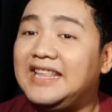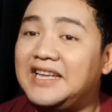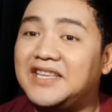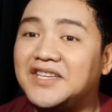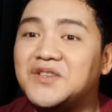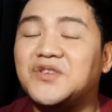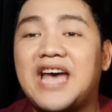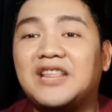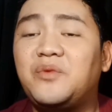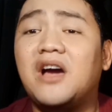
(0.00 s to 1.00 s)
In addition to
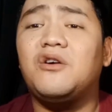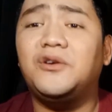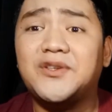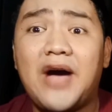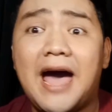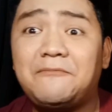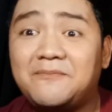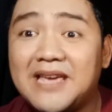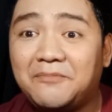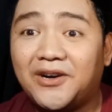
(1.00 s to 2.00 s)
that, we are also happy
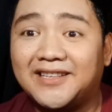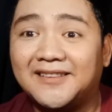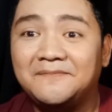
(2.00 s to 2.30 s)
people.